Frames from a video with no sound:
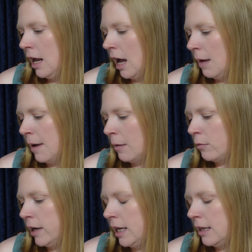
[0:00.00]
Um, I'm
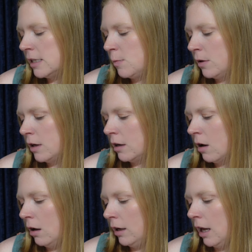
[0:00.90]
reading this book
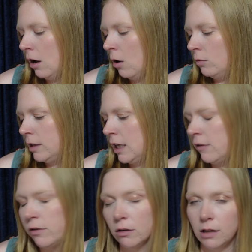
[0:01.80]
called Only
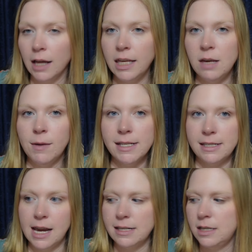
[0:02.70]
If You're Lucky by
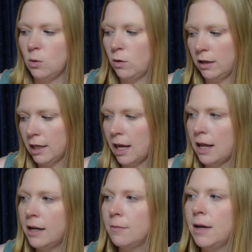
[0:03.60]
Stacey
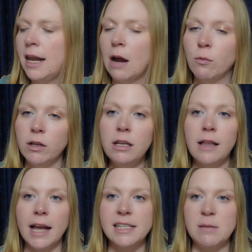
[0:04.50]
Willingham. And I really
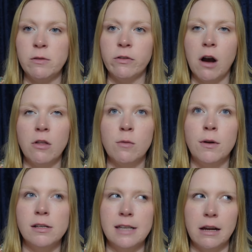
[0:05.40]
like some of her other
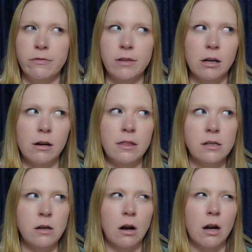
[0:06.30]
books like Flicker in the
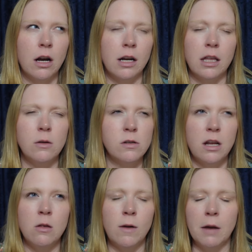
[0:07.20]
Dark. There's
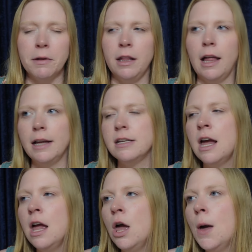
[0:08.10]
another one I really liked,
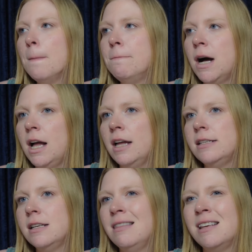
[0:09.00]

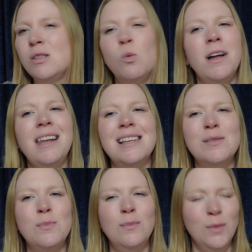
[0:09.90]
but this one
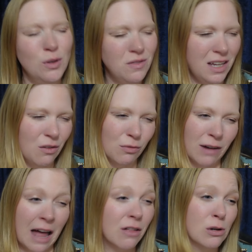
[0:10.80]
is moving
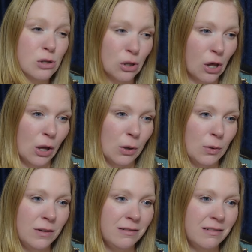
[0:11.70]
rather slow.